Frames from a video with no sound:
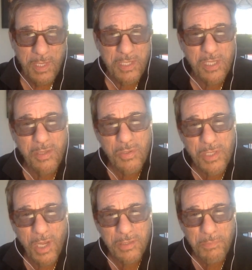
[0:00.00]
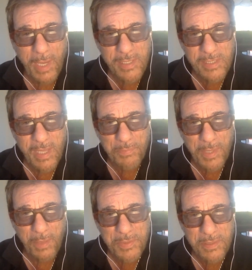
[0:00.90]
He said, those are Hunter Biden's
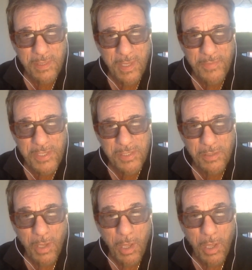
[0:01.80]
laptops. And they said,